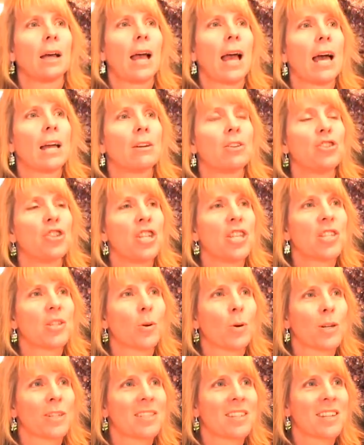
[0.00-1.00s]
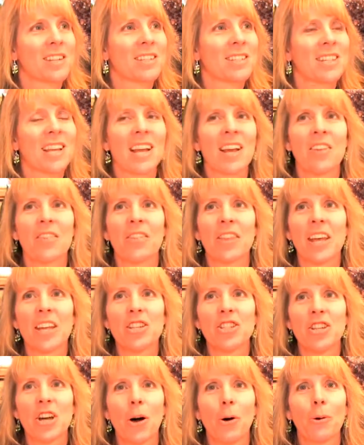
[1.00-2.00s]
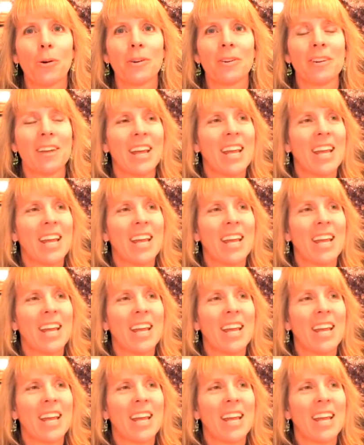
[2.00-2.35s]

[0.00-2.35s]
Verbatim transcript: energy sources that don't